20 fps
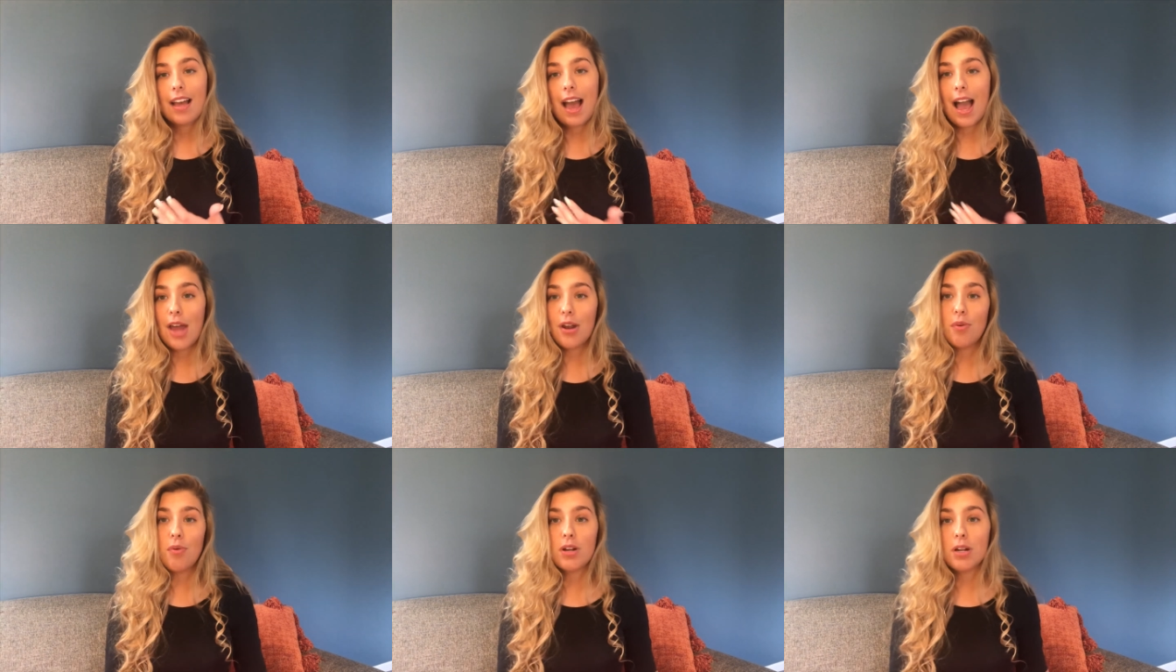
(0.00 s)

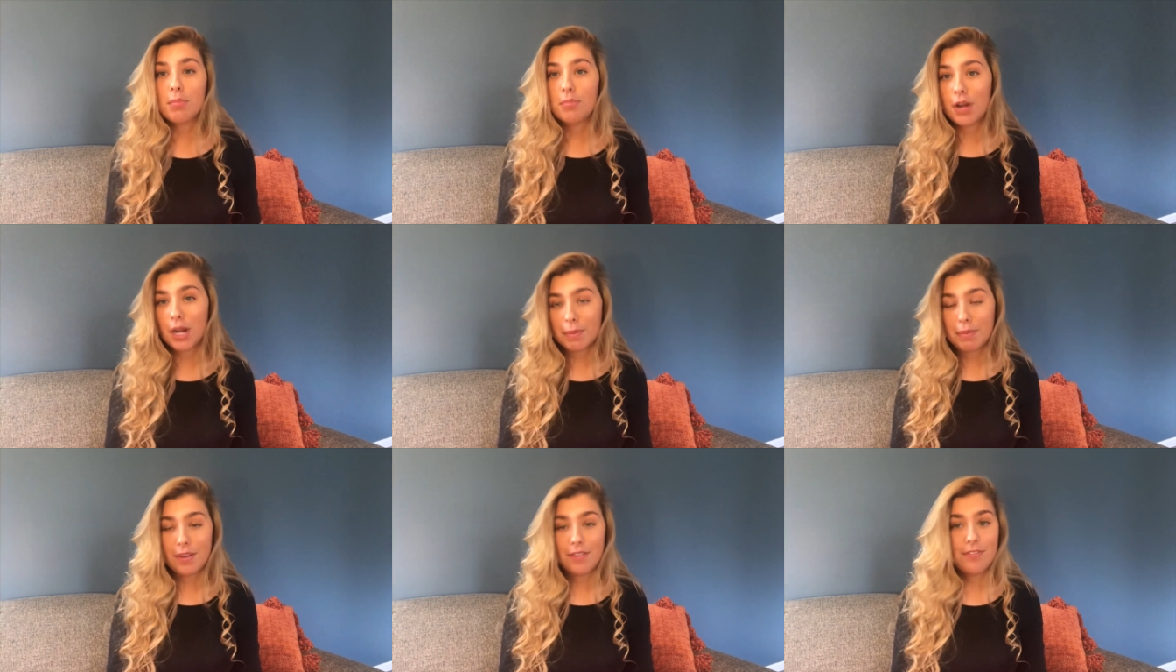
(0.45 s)
I don't want to
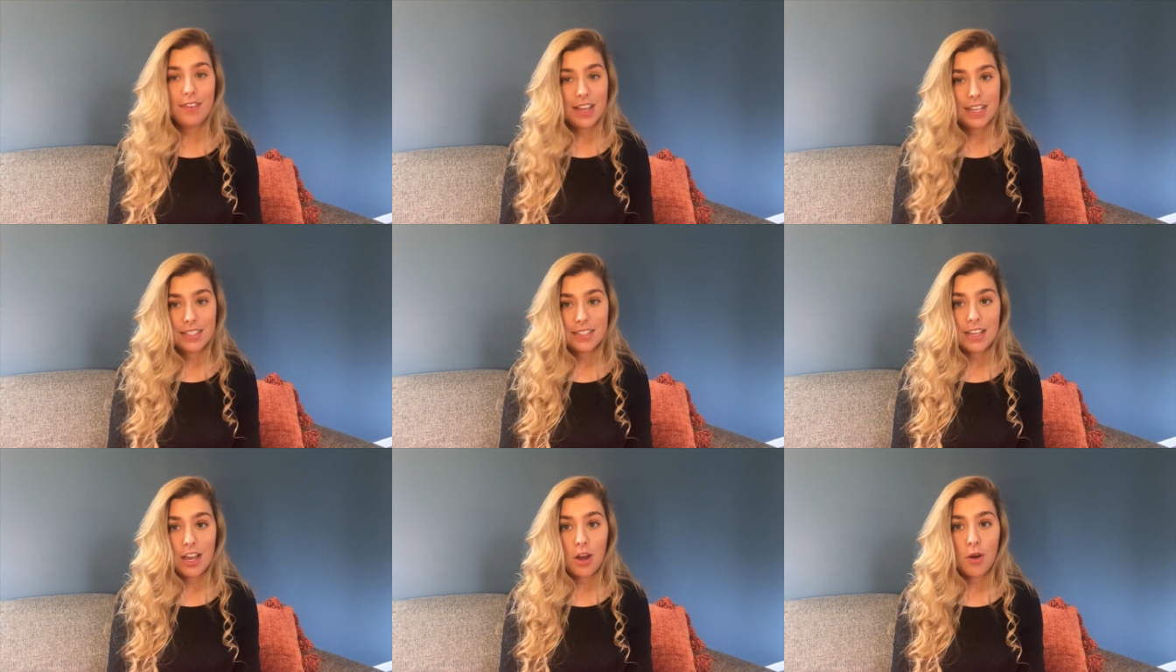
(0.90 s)
break my
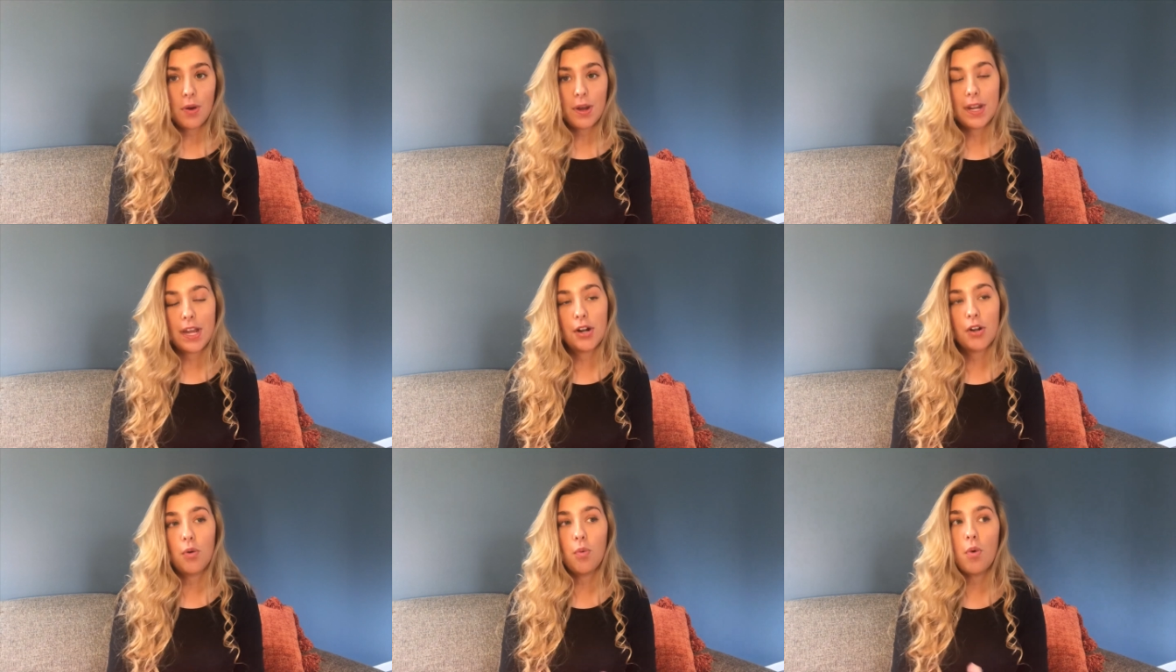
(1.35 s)
face out
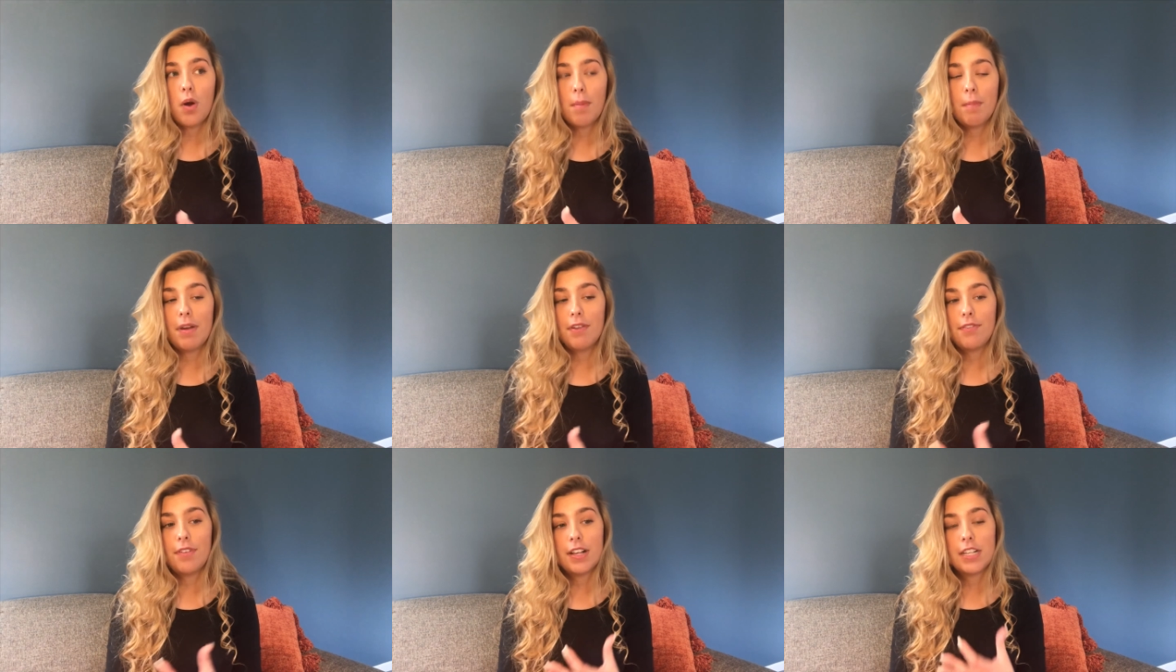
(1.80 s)
and I don't
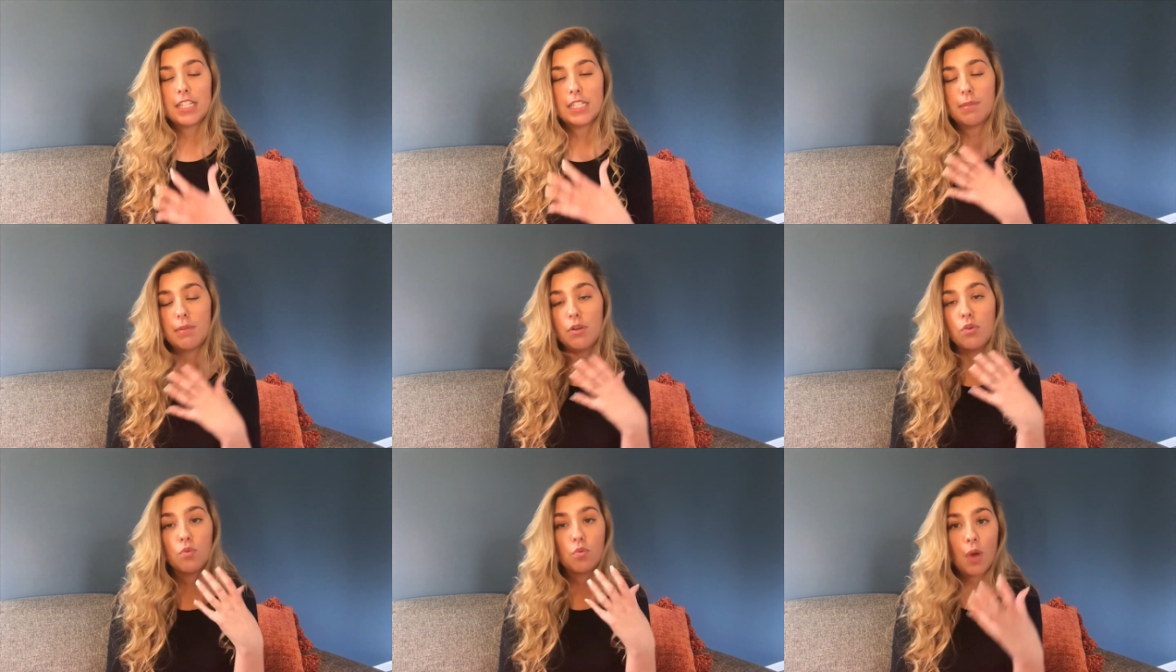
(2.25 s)
want my face
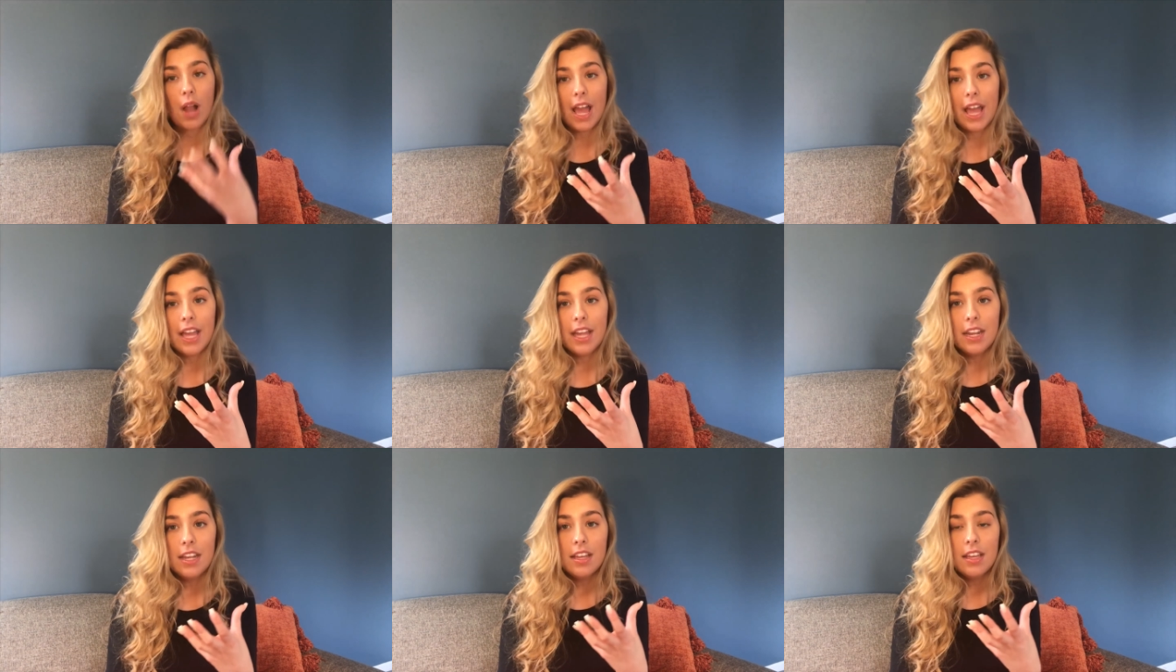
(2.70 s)
to be
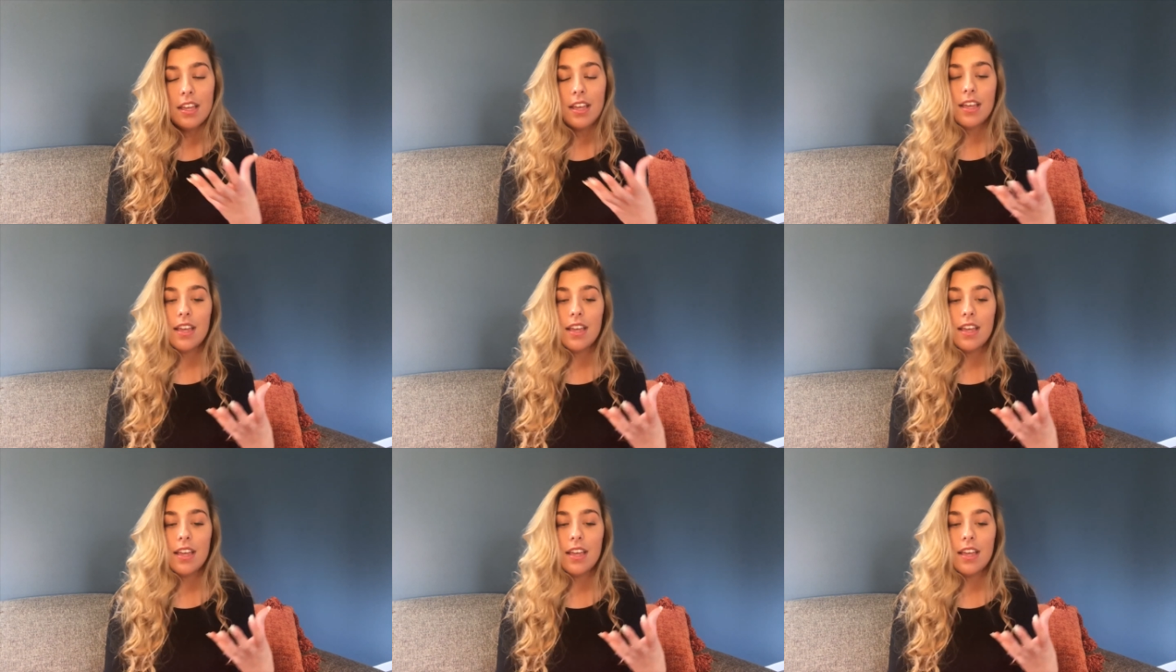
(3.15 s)
red,